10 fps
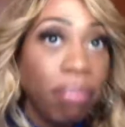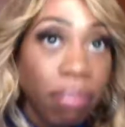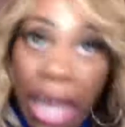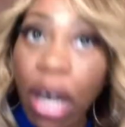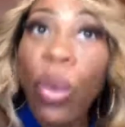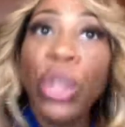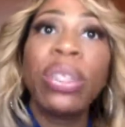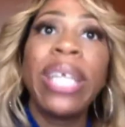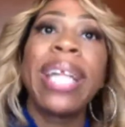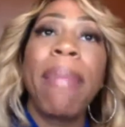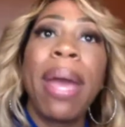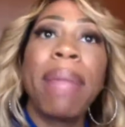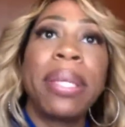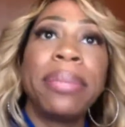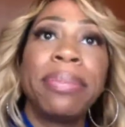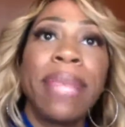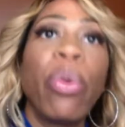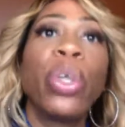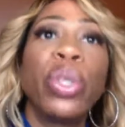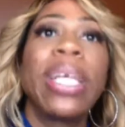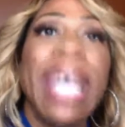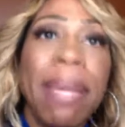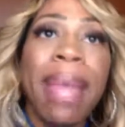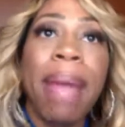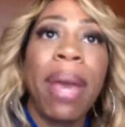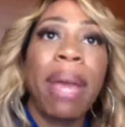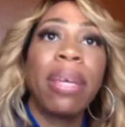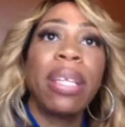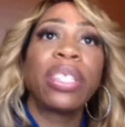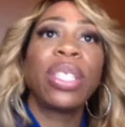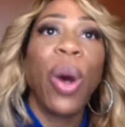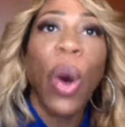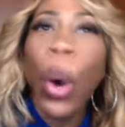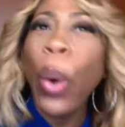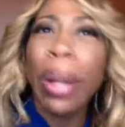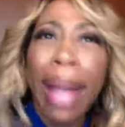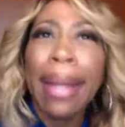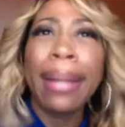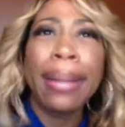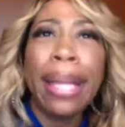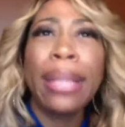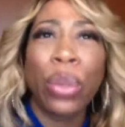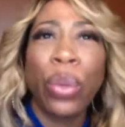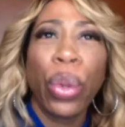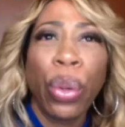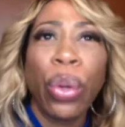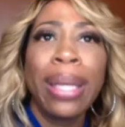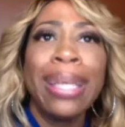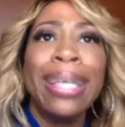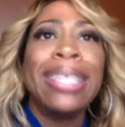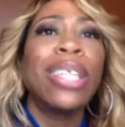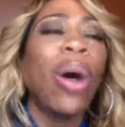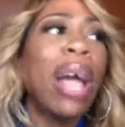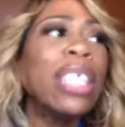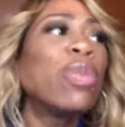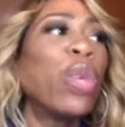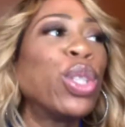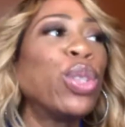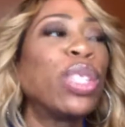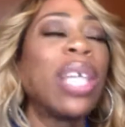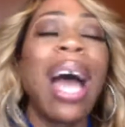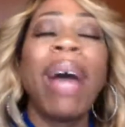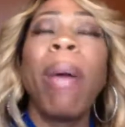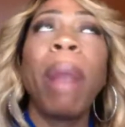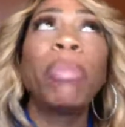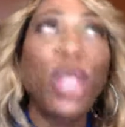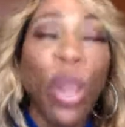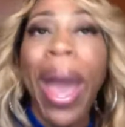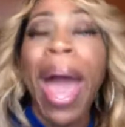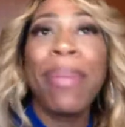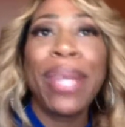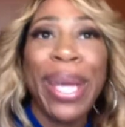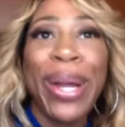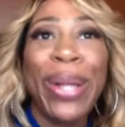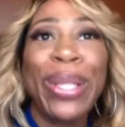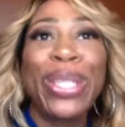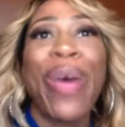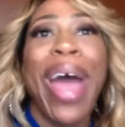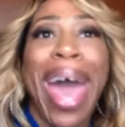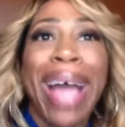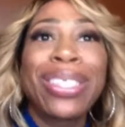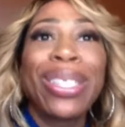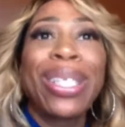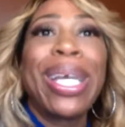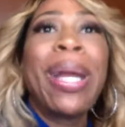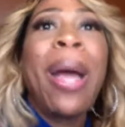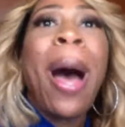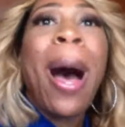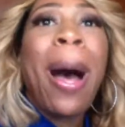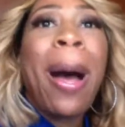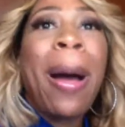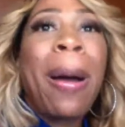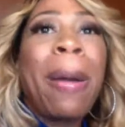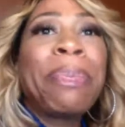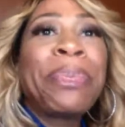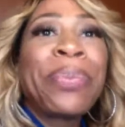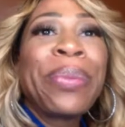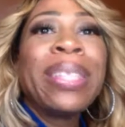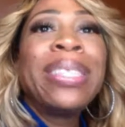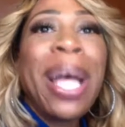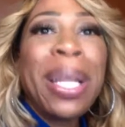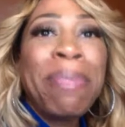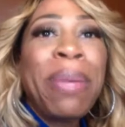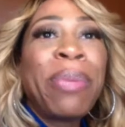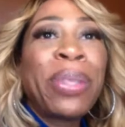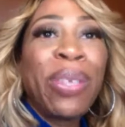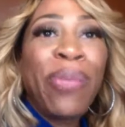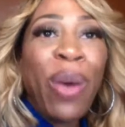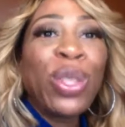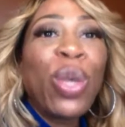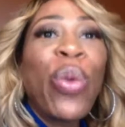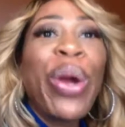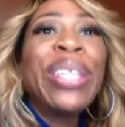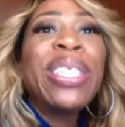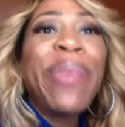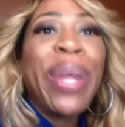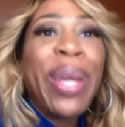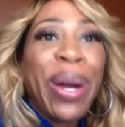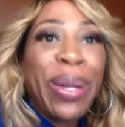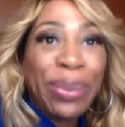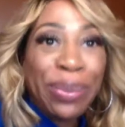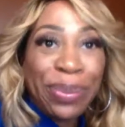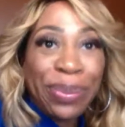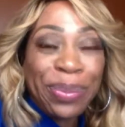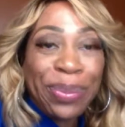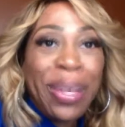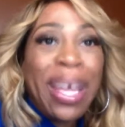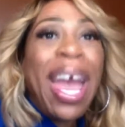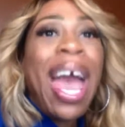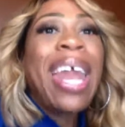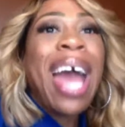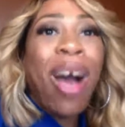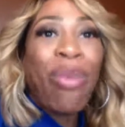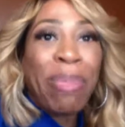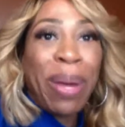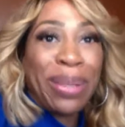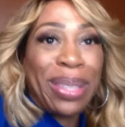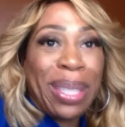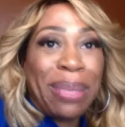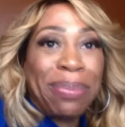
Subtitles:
they don't want you to take that baby. They want you to keep that baby. There's a whole lot of things going on. So I just want you to, I'm so happy to hear that you are actually telling people to vote. So where is the video? And I'll repost it.